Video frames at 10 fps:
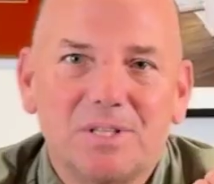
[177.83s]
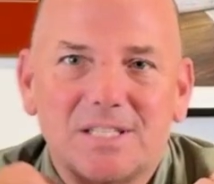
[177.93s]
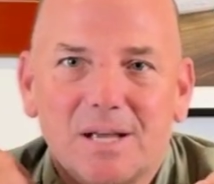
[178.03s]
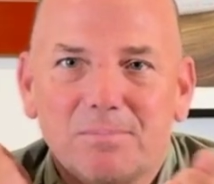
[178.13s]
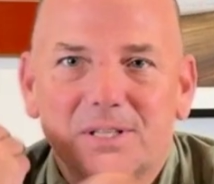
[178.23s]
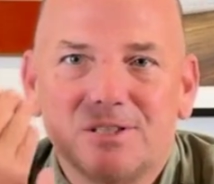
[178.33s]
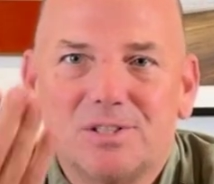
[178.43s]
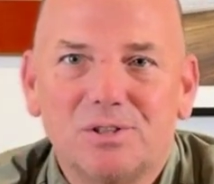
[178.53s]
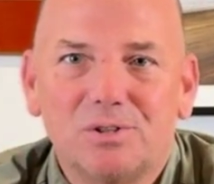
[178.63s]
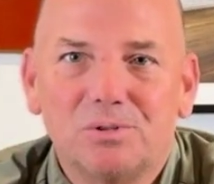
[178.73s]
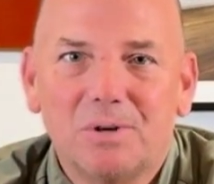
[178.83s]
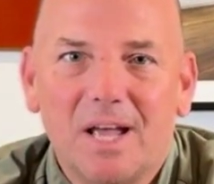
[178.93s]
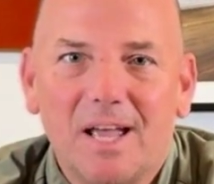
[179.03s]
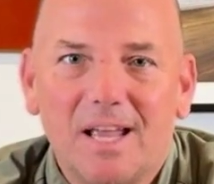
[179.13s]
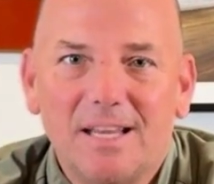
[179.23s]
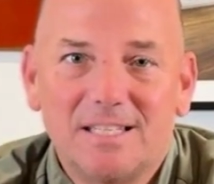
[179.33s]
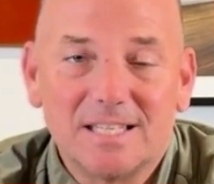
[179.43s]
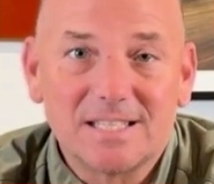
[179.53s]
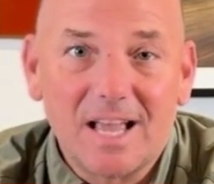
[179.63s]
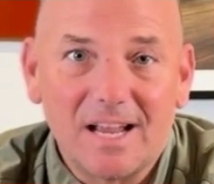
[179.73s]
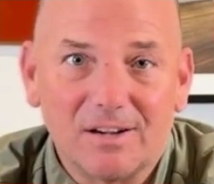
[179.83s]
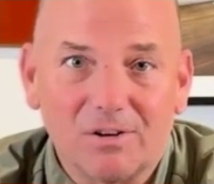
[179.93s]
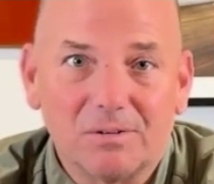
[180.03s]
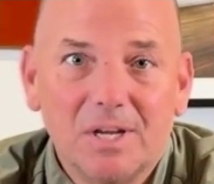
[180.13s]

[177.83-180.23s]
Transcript: step into a designer.